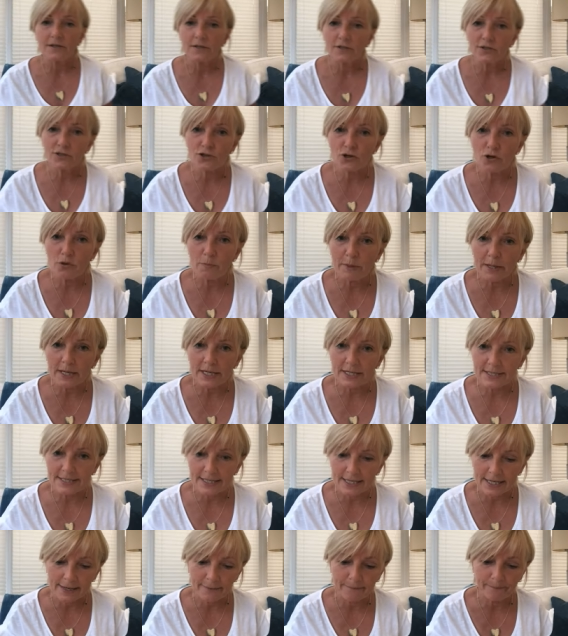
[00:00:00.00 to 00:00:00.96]
Too big a
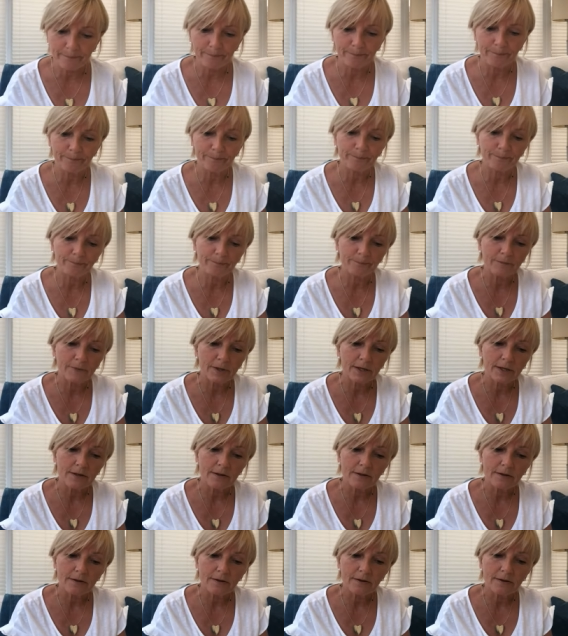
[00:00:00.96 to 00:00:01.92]
slam.
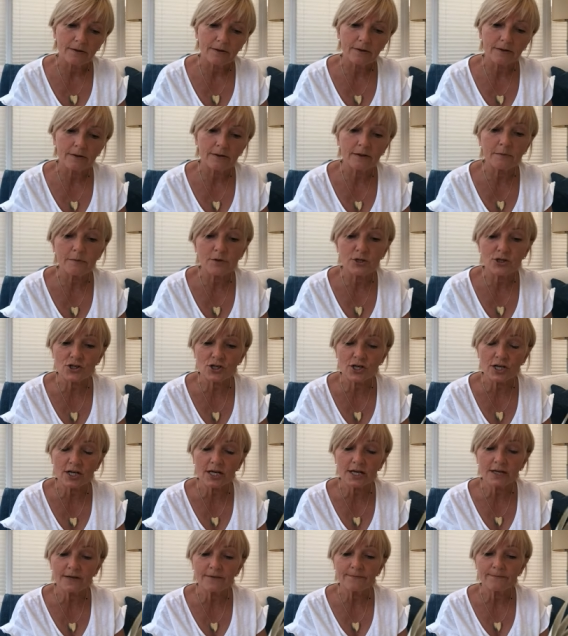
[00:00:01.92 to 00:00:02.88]
The
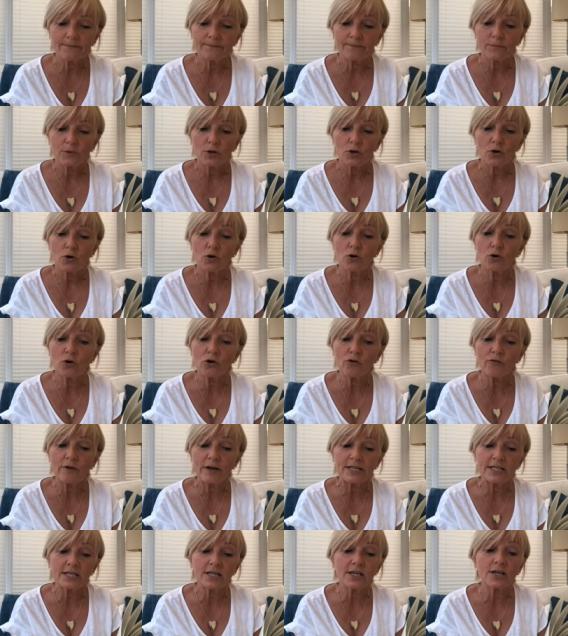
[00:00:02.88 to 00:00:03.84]
machine,
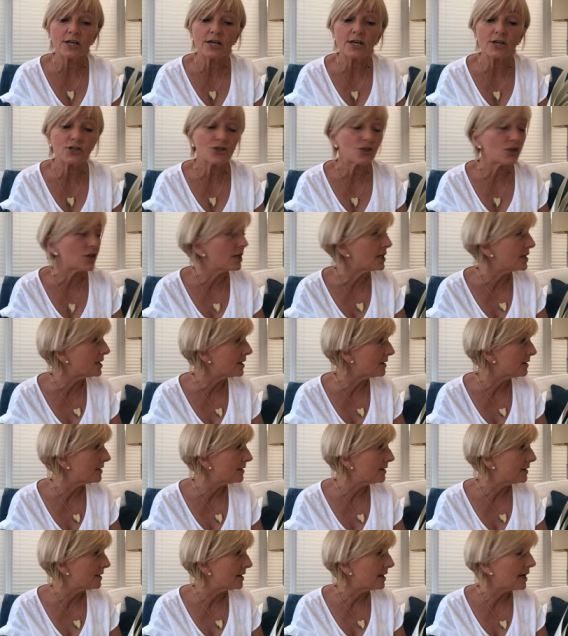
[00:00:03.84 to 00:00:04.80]
already lurching
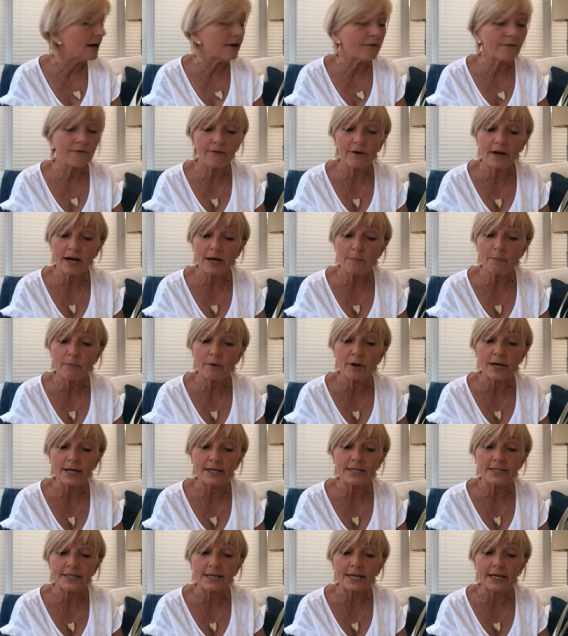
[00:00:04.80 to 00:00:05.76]
and
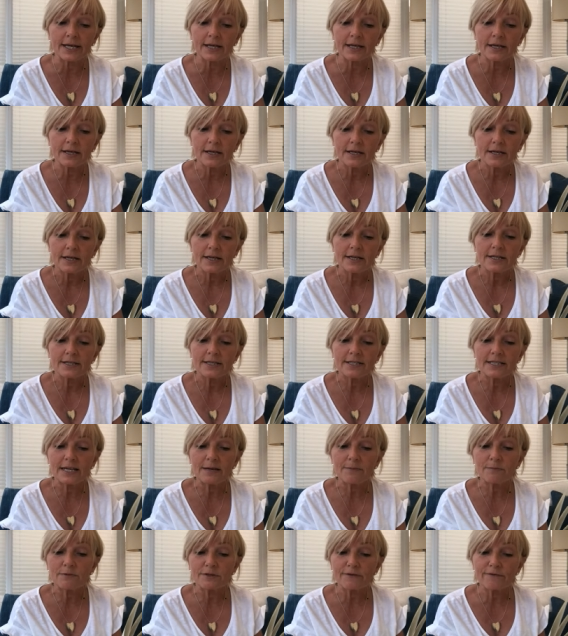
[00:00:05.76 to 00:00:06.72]
vibrating,
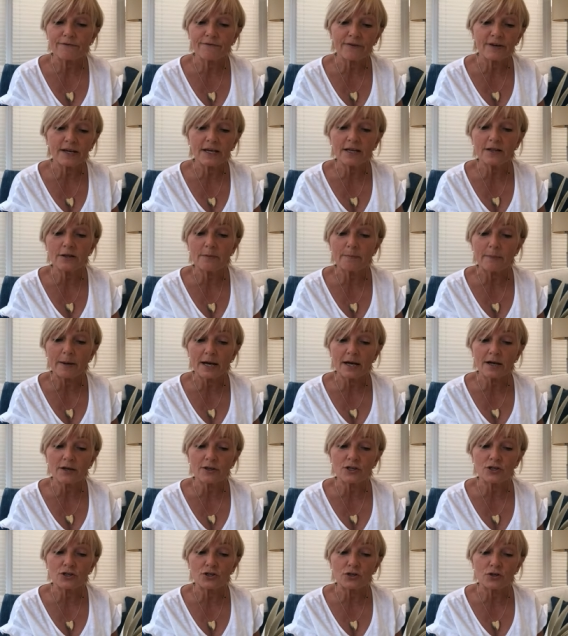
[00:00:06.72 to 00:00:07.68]
seemed to feel the bang
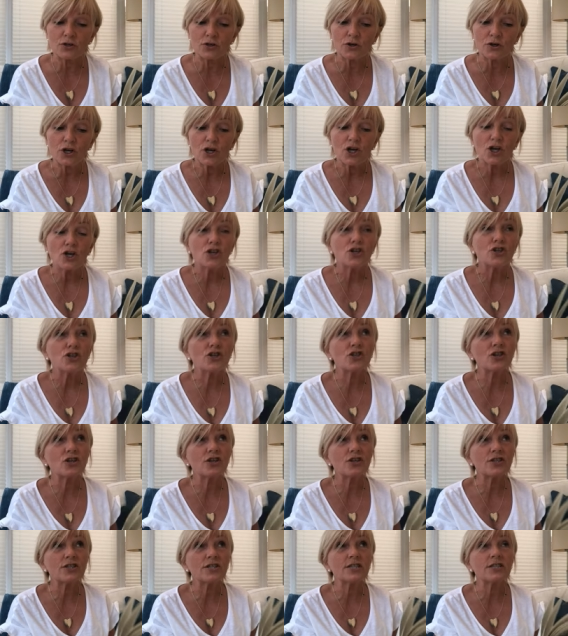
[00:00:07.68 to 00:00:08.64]
of the door
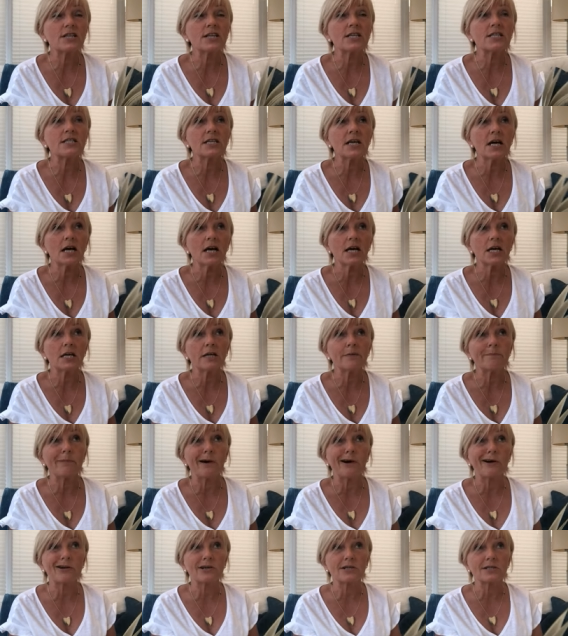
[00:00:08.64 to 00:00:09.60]
just as a tired
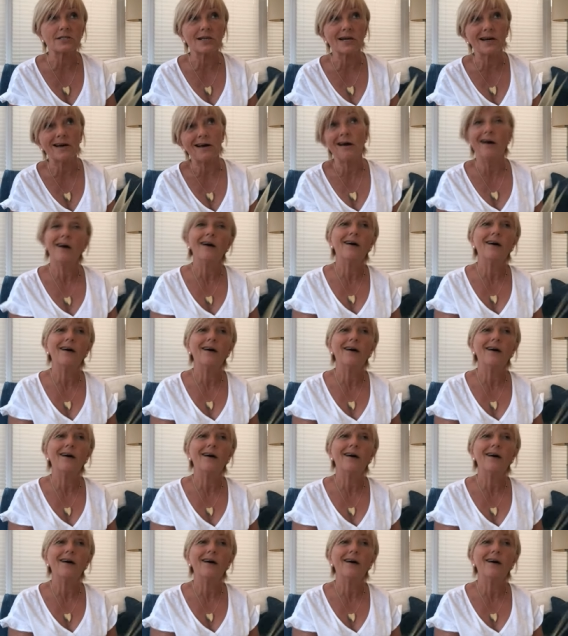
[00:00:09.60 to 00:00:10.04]
boxer